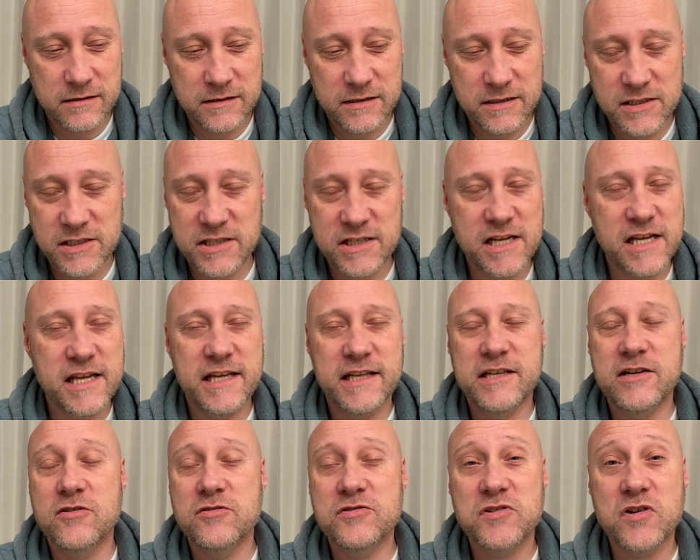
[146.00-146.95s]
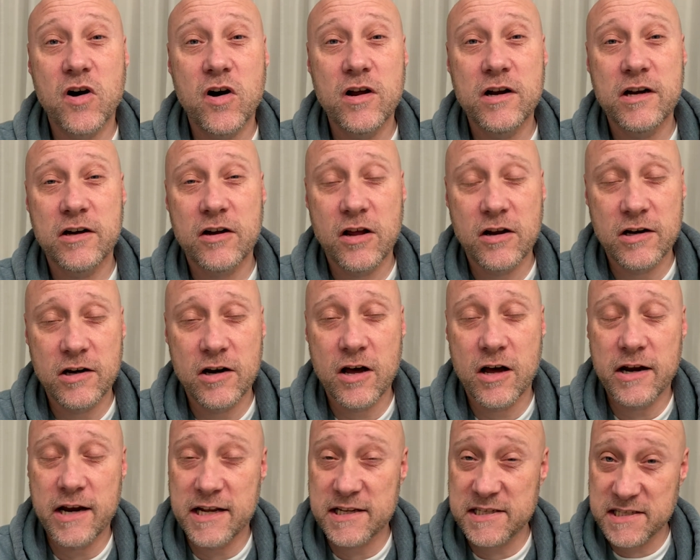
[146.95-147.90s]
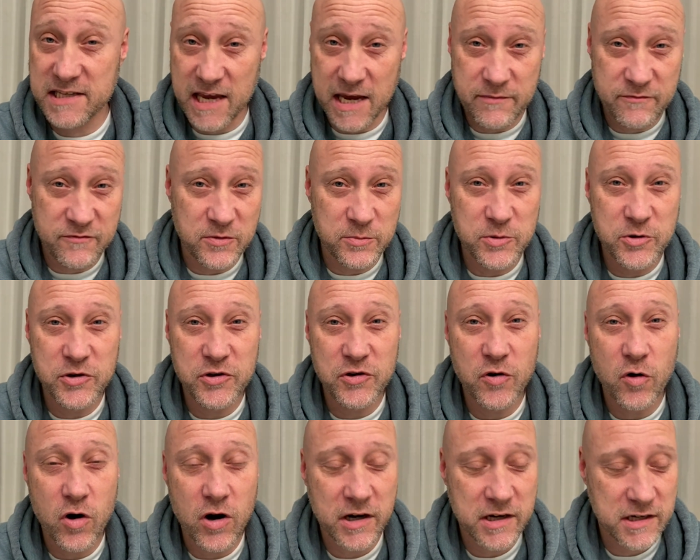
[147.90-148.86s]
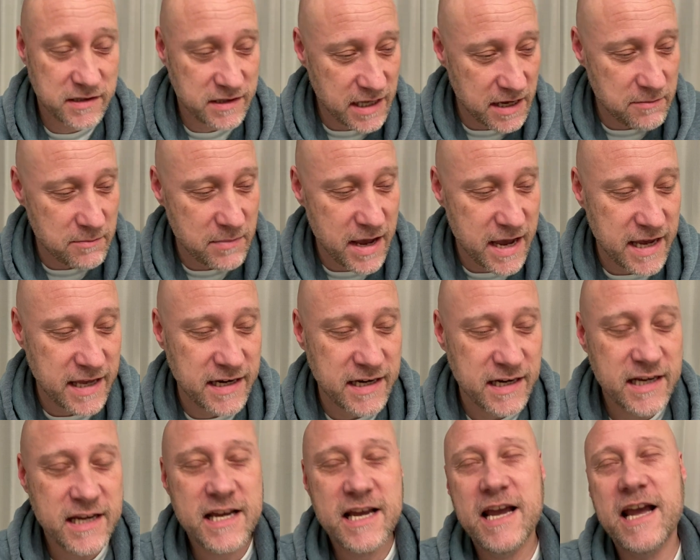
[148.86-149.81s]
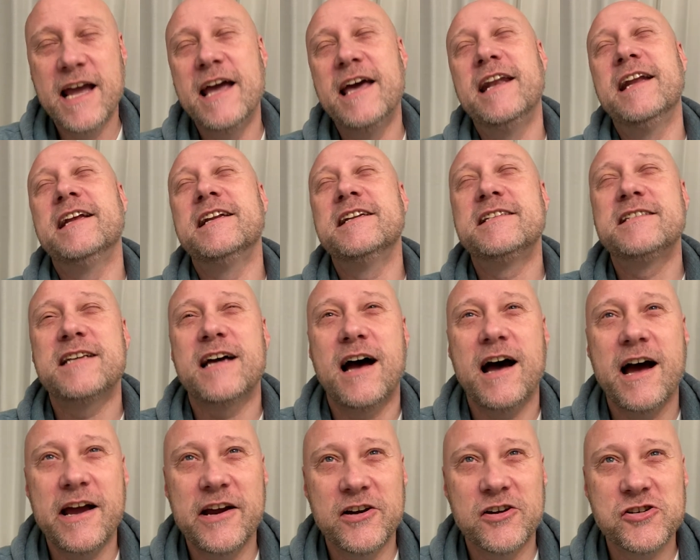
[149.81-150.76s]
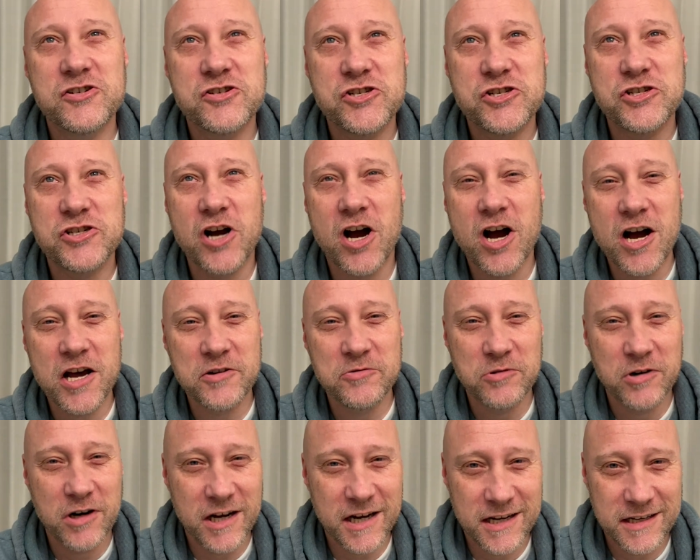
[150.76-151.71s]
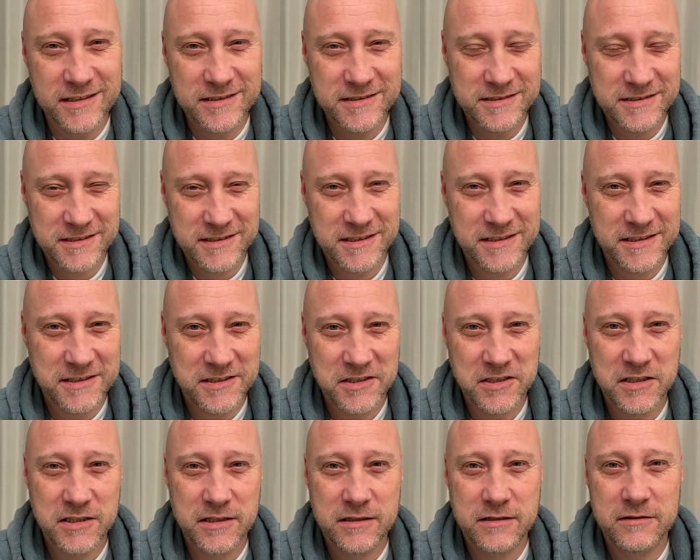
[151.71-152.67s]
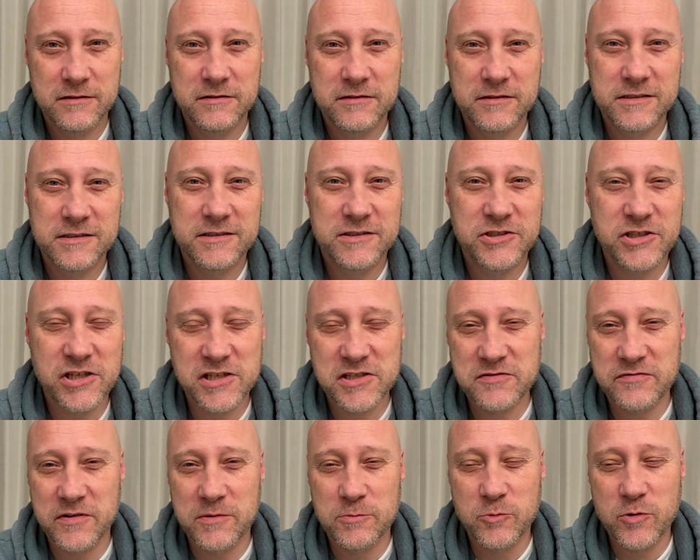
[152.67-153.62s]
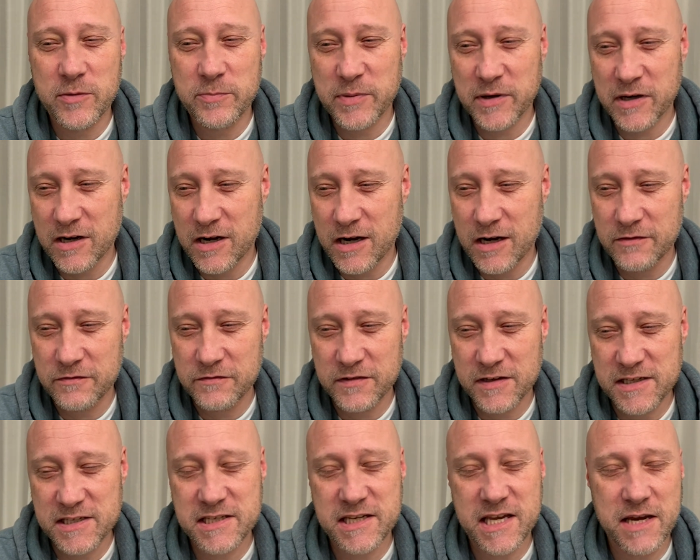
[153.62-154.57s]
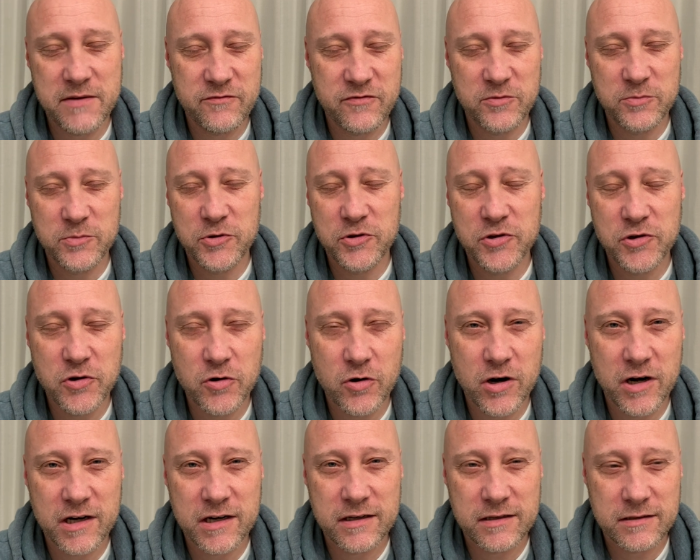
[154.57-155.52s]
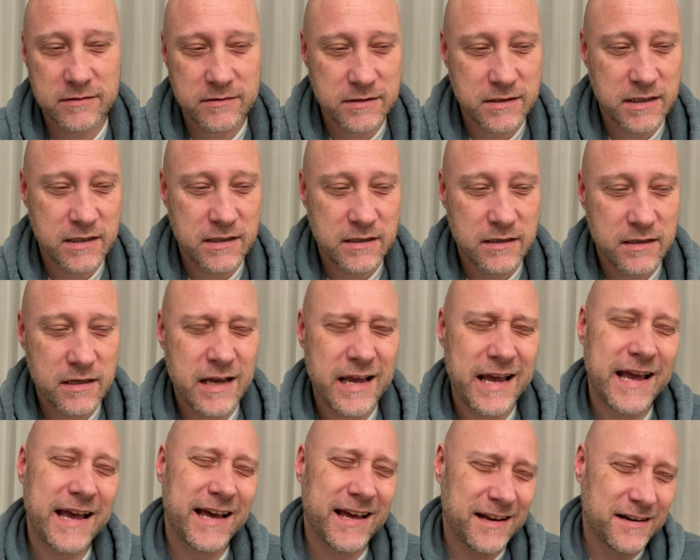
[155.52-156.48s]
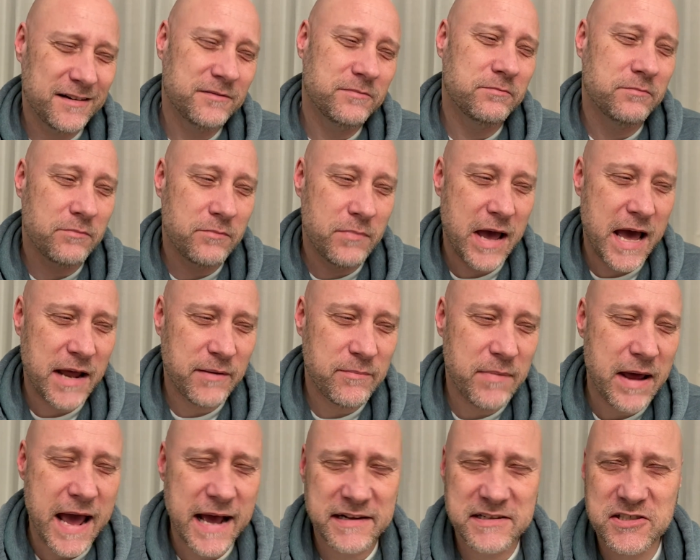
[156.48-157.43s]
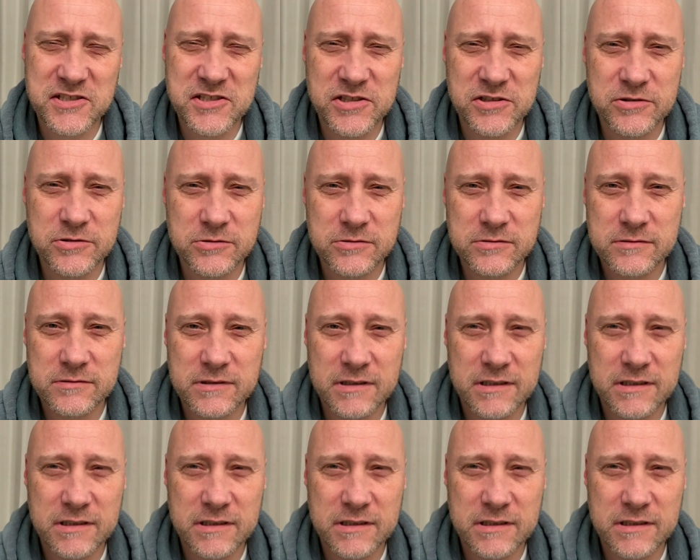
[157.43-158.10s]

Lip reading: It goes on and on and on. Escape from New York. They made an entire genre just from ripping off Escape from New York, and Mad Max too,